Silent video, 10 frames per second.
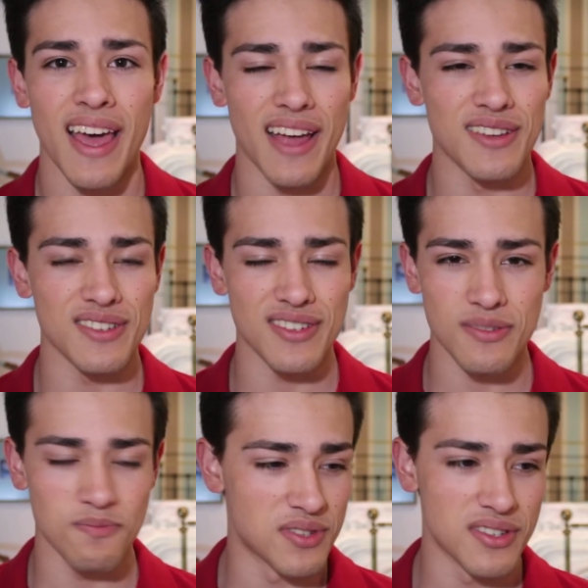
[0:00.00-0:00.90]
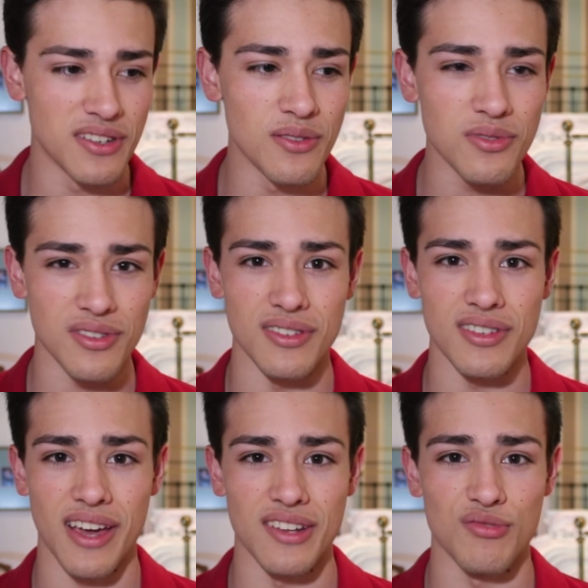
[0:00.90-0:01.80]
and just steals
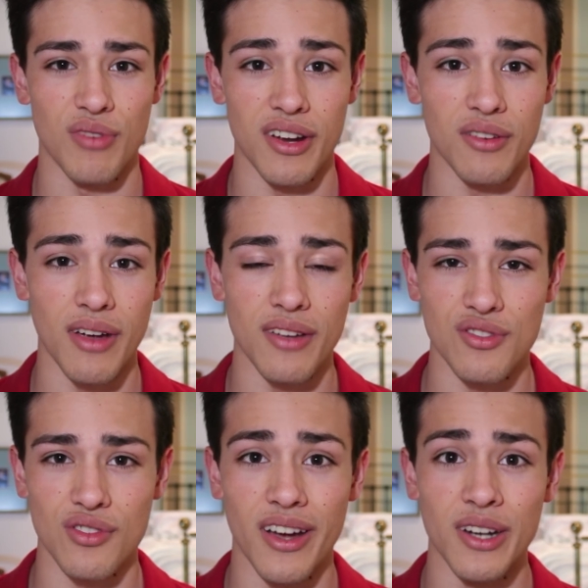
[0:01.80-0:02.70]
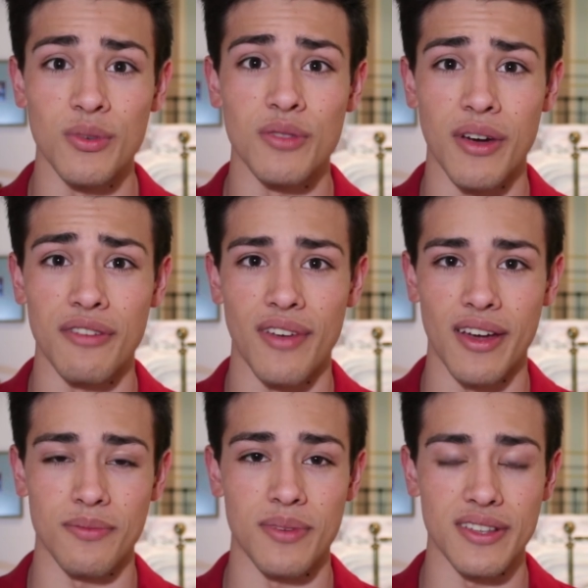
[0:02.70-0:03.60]
it and is running around China with my
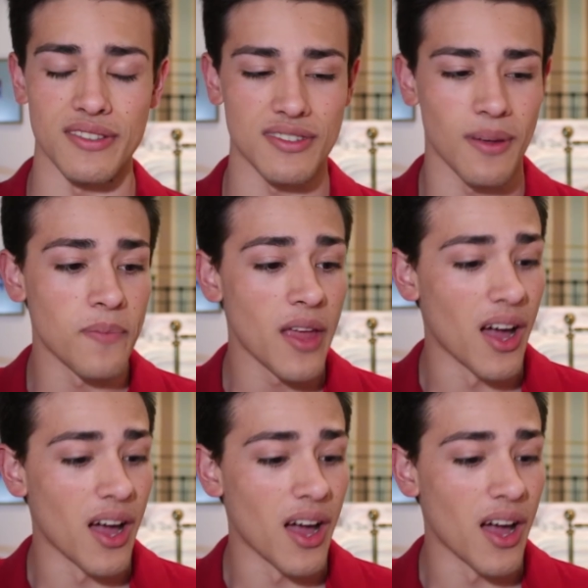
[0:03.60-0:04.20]
fountain pens.